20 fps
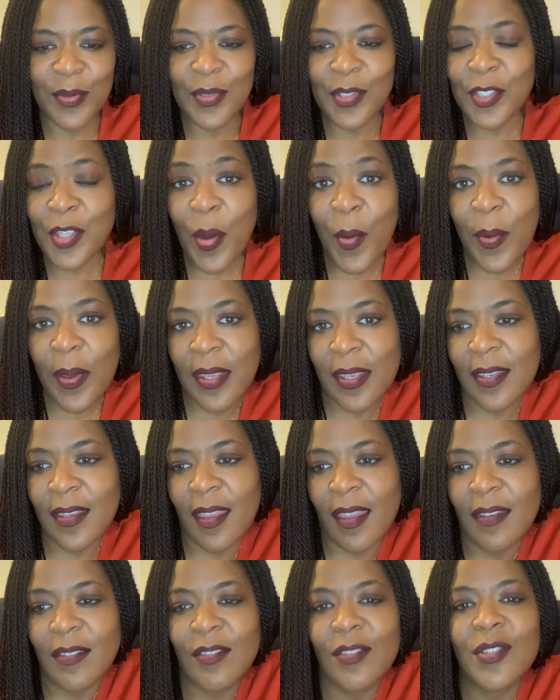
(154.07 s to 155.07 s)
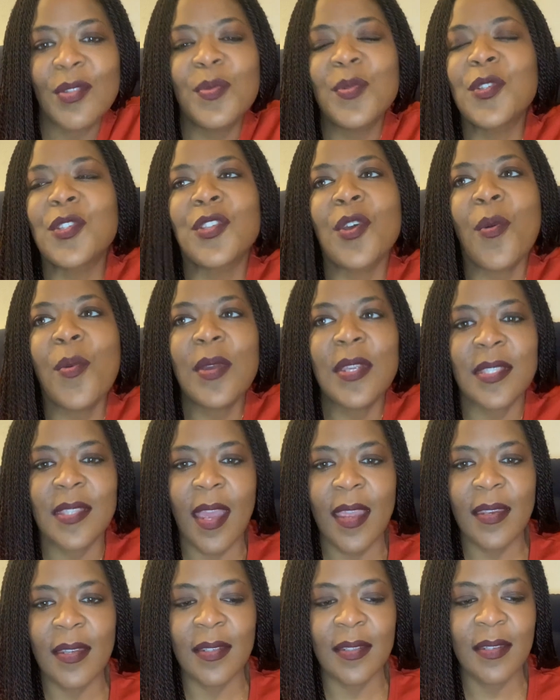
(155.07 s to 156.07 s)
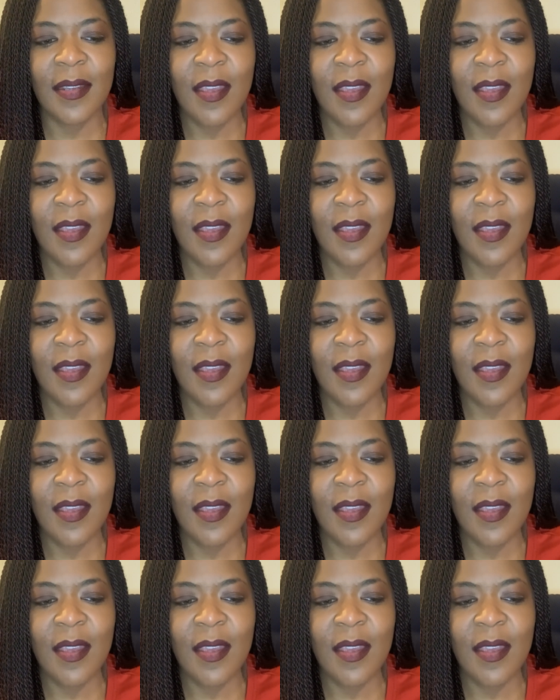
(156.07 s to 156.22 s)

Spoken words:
sewing again. She was so excited.